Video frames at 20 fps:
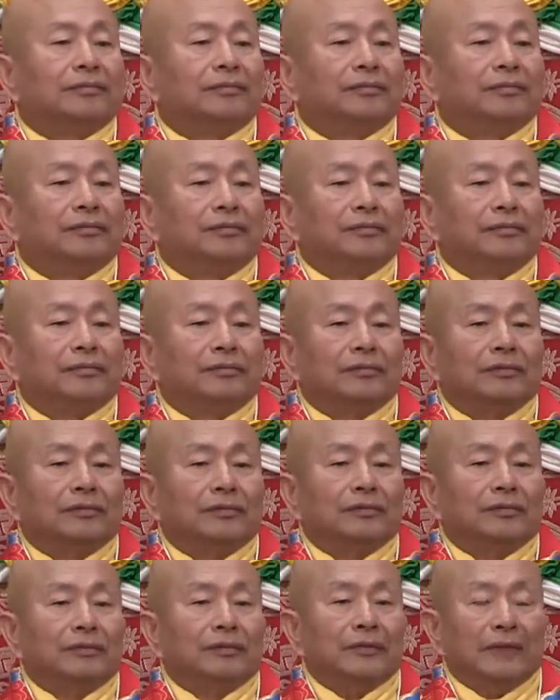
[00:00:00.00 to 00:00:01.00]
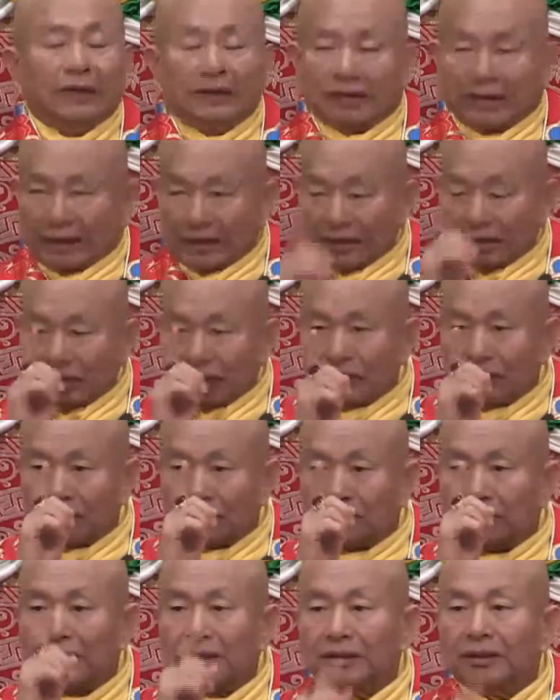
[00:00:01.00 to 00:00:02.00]
Only when you can stop
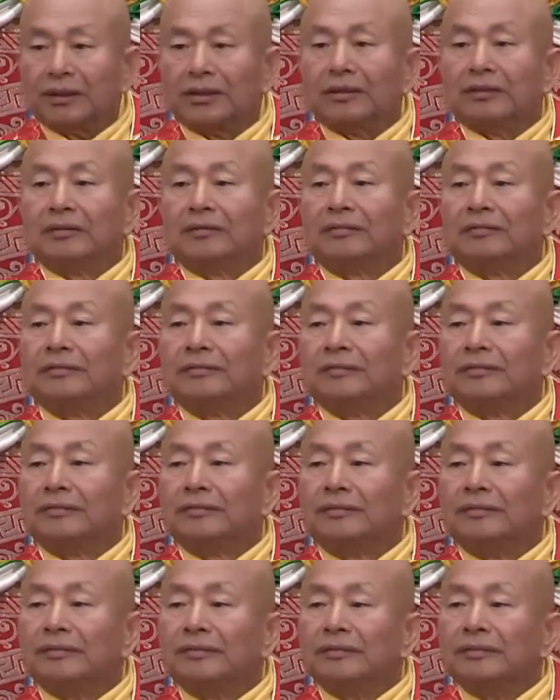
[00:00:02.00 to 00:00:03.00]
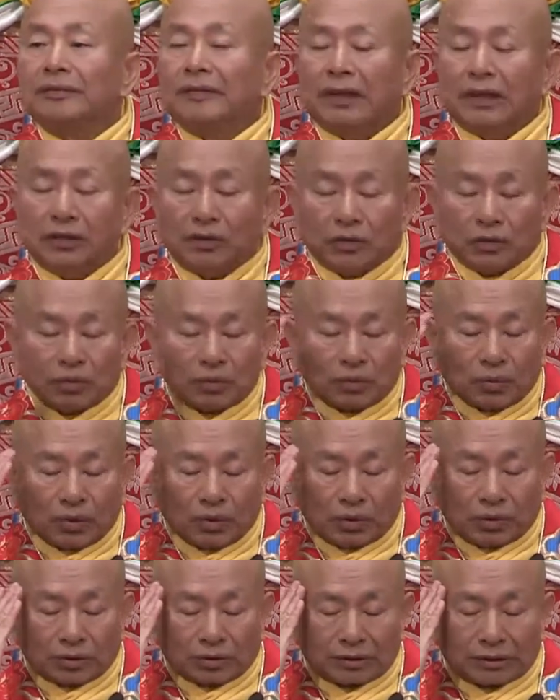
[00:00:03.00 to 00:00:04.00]
that thoughts, then you can
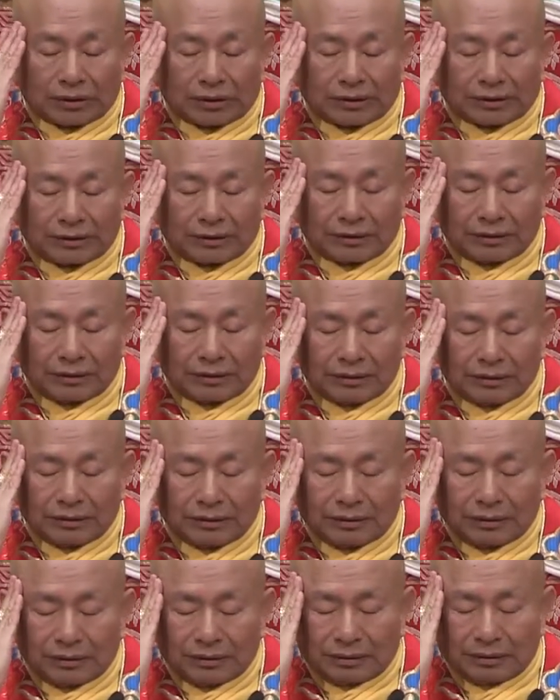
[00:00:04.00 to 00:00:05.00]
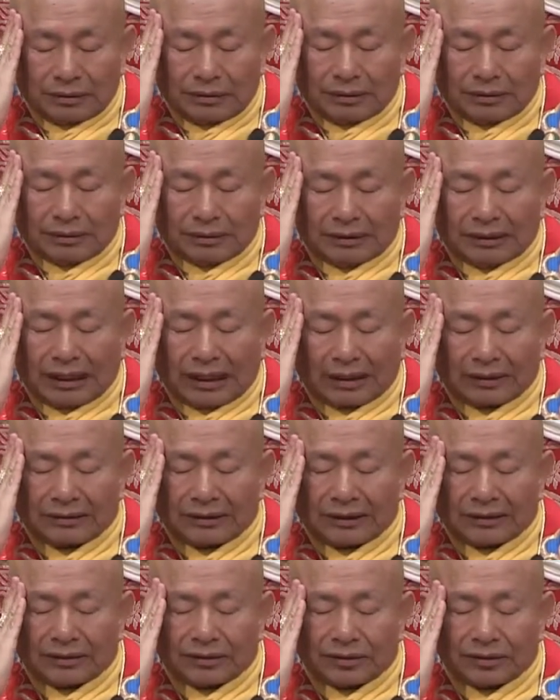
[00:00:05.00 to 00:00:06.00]
generate
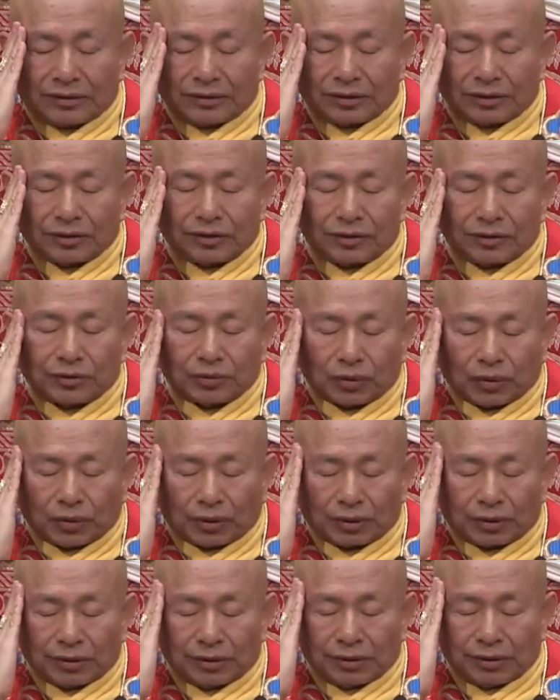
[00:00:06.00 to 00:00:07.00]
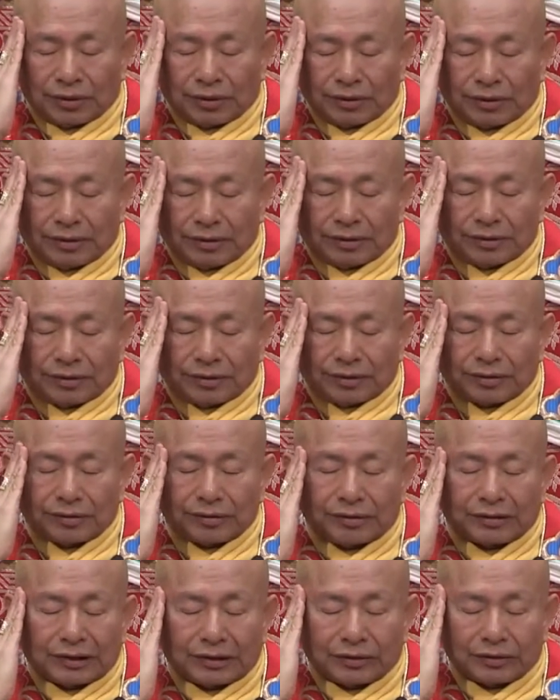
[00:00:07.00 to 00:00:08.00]
meditation or
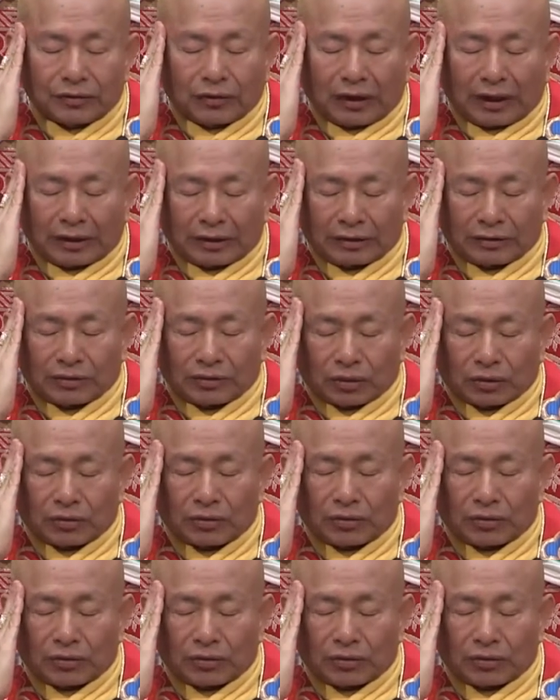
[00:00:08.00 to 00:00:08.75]
meditative power.